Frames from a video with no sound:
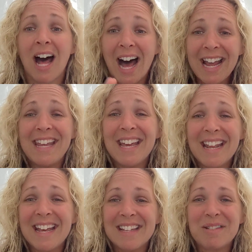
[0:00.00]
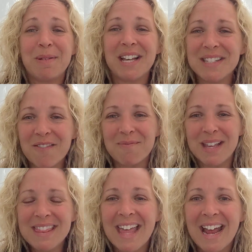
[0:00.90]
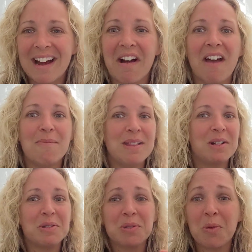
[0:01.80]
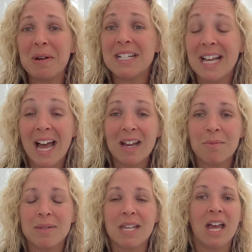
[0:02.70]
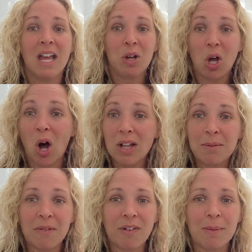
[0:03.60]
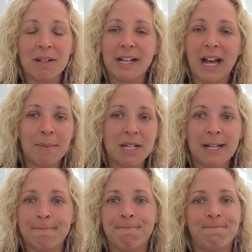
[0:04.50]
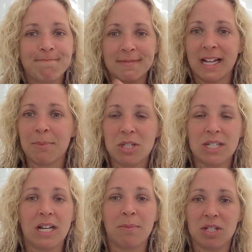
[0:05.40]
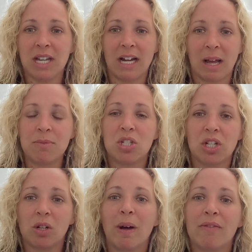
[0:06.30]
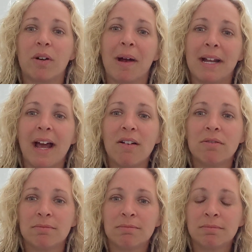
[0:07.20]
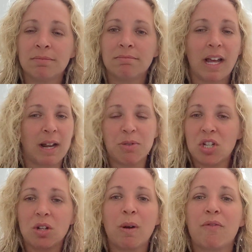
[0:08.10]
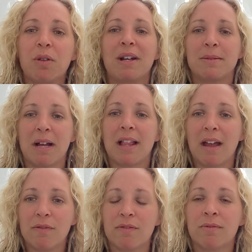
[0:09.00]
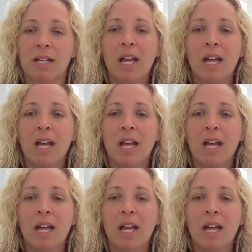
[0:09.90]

I get it, because I've been there. I've been there so many times. Calling my friend and be like, I'm done. I'm just done. I'm just going to quit for right now. And I'm just going to quit for the rest of my life.